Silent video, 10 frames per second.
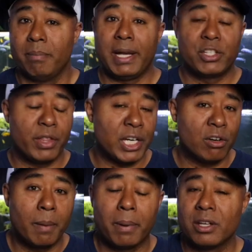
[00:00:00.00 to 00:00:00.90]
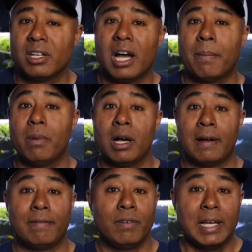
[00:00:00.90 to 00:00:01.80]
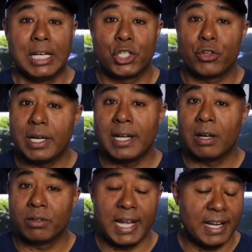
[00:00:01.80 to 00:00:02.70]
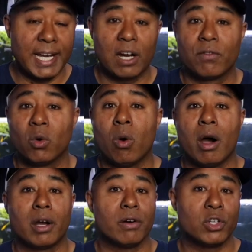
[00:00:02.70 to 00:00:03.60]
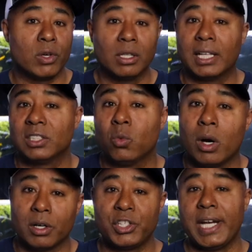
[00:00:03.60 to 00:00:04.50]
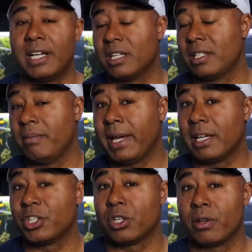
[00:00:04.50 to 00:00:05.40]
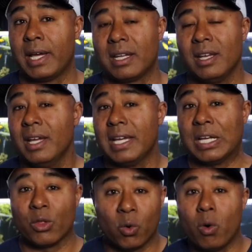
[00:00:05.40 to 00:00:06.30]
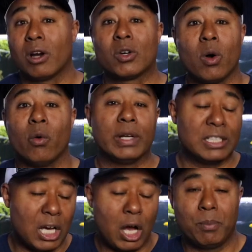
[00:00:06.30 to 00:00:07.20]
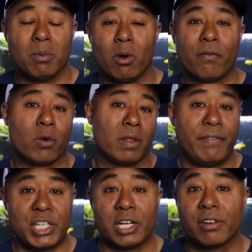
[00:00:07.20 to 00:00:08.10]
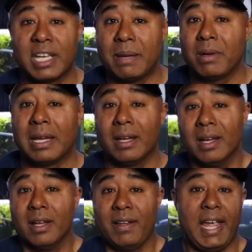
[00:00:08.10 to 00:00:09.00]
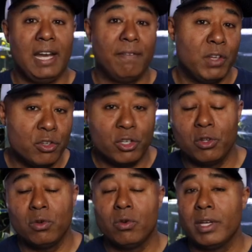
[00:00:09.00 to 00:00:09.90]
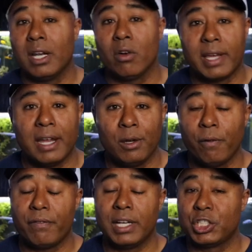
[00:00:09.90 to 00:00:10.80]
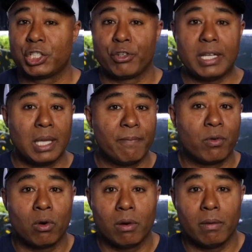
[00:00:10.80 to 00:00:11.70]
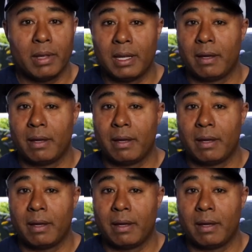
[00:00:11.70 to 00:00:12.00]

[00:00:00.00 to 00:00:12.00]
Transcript: Make sure that you're up on top of taking care of the water and doing lots of water changes and making sure that, the water quality is optimal for the fish that you're keeping. And if you do, get new fish, treat them for